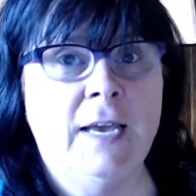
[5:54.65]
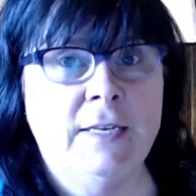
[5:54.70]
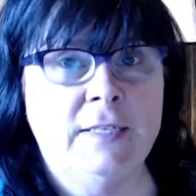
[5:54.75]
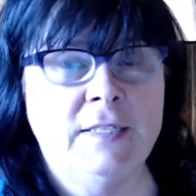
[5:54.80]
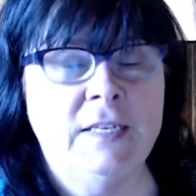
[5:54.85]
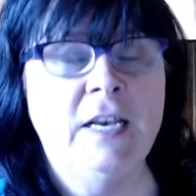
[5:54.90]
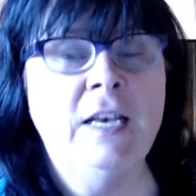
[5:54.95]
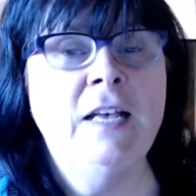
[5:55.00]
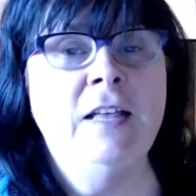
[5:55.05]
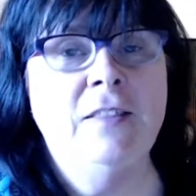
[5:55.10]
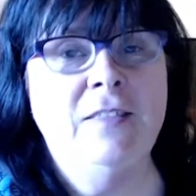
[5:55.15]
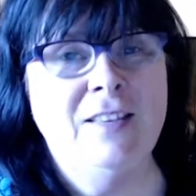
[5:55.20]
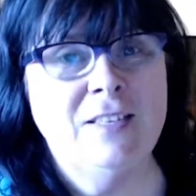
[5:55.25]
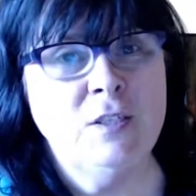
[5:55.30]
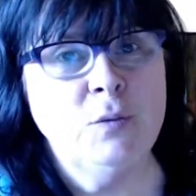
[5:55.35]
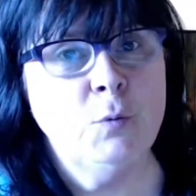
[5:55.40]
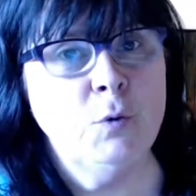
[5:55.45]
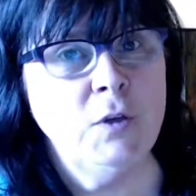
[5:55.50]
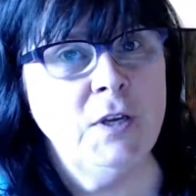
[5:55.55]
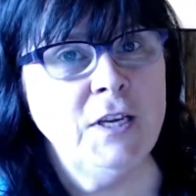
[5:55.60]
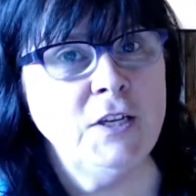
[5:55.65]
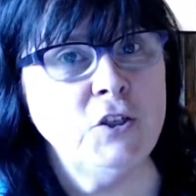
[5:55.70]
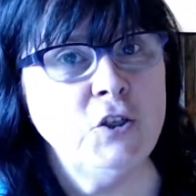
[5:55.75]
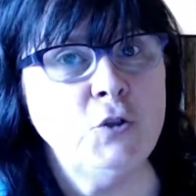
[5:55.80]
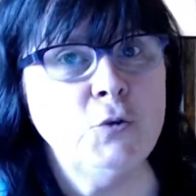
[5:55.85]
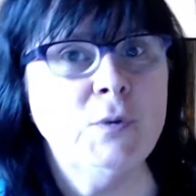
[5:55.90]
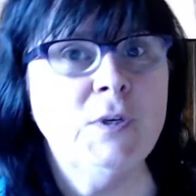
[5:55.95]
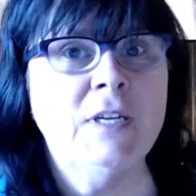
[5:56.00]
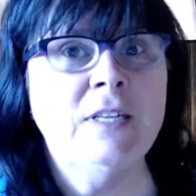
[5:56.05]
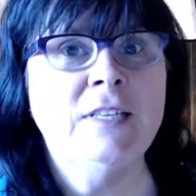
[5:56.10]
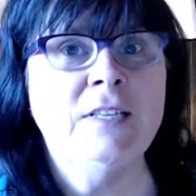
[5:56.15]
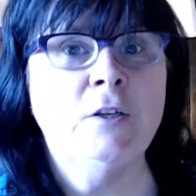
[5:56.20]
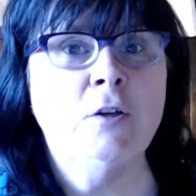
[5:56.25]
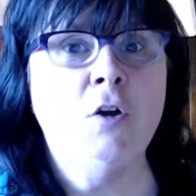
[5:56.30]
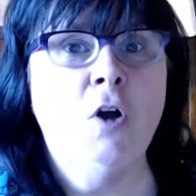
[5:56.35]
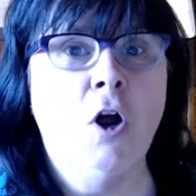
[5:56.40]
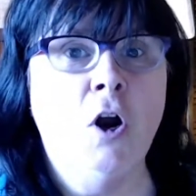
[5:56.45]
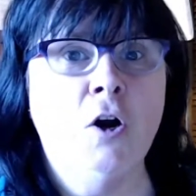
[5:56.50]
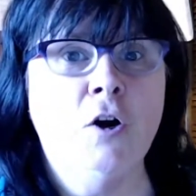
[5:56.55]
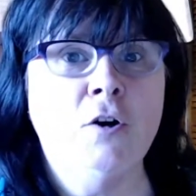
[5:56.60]
this will hit you a little
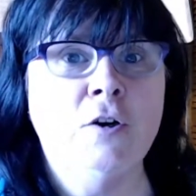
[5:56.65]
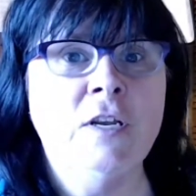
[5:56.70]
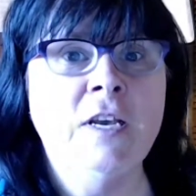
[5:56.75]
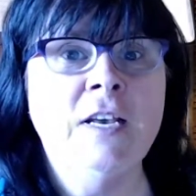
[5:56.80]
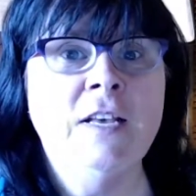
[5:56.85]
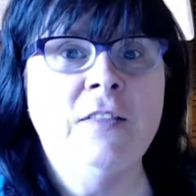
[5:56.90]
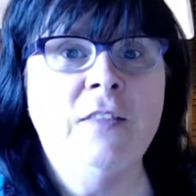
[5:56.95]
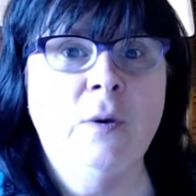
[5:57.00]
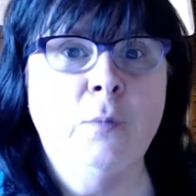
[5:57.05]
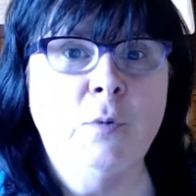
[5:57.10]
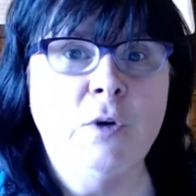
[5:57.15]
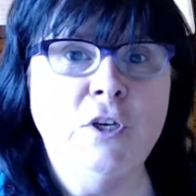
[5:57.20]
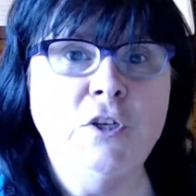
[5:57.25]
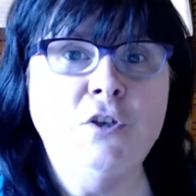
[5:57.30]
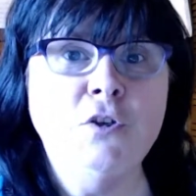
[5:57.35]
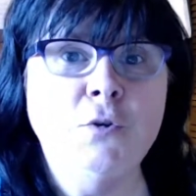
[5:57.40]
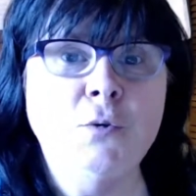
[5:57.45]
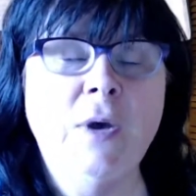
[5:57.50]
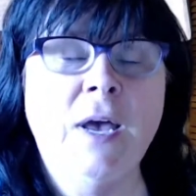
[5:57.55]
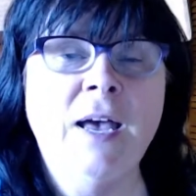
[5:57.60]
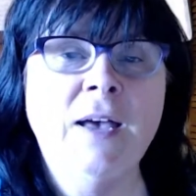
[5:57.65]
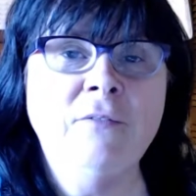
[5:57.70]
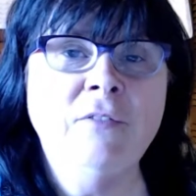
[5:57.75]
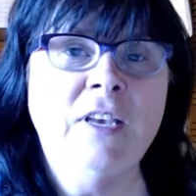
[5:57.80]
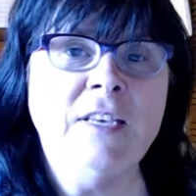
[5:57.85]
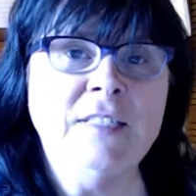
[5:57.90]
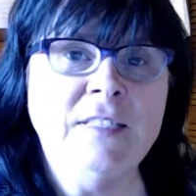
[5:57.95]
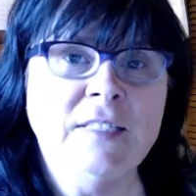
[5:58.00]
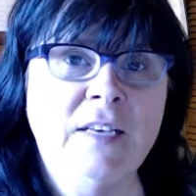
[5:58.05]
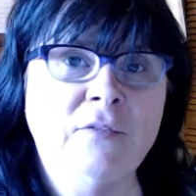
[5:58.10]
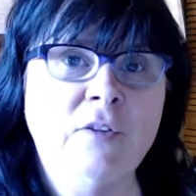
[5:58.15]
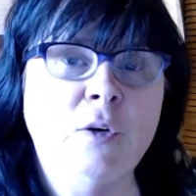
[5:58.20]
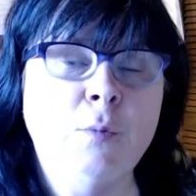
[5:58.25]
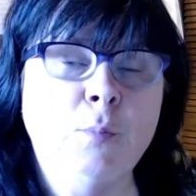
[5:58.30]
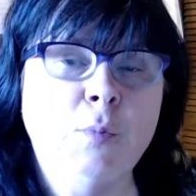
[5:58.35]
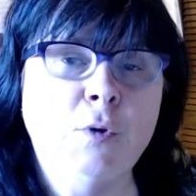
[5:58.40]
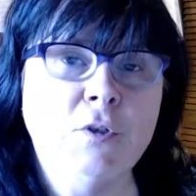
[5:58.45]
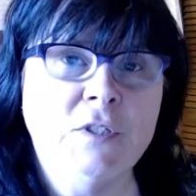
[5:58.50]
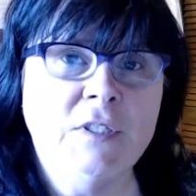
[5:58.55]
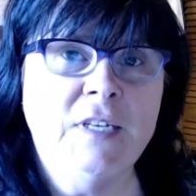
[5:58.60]
hard that we do have a
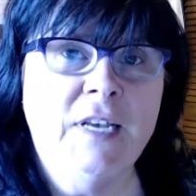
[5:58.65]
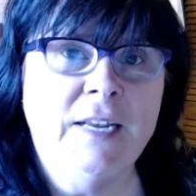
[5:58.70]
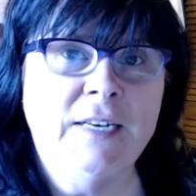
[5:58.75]
7%